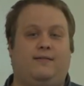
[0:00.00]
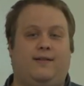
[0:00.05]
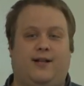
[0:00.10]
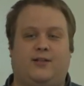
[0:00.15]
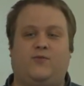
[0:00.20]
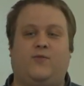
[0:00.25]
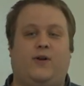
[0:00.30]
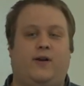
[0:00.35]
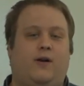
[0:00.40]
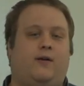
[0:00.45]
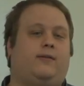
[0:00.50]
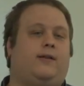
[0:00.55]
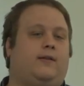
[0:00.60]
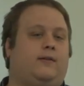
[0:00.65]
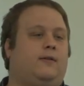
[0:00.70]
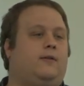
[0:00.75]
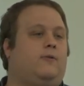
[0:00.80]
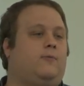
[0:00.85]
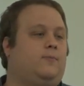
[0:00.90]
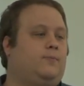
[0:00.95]
That's a very hard thing
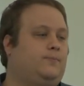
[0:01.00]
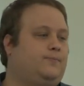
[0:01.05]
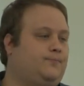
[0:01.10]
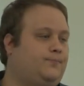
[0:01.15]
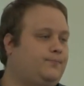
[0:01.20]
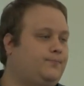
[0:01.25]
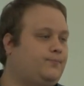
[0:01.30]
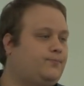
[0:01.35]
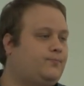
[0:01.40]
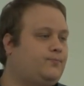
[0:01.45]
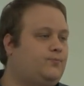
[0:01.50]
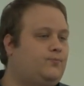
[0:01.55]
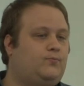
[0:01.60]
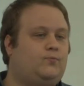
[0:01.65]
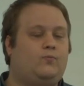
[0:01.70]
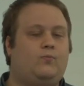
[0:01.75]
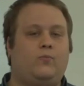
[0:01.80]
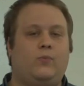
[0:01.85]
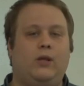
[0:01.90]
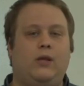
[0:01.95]
to do.
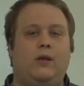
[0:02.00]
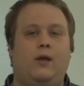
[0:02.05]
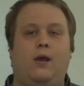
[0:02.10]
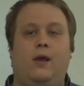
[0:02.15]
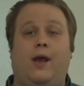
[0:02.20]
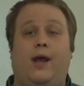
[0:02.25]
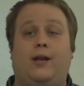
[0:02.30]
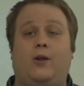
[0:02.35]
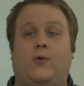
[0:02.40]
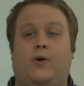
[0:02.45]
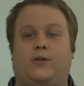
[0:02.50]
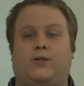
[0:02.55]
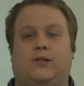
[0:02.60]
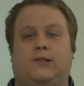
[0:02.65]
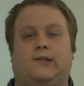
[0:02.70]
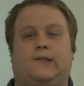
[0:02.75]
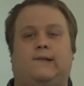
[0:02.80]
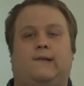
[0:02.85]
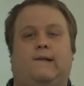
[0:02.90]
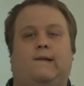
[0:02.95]
Any
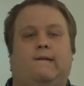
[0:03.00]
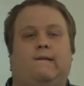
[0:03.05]
questions?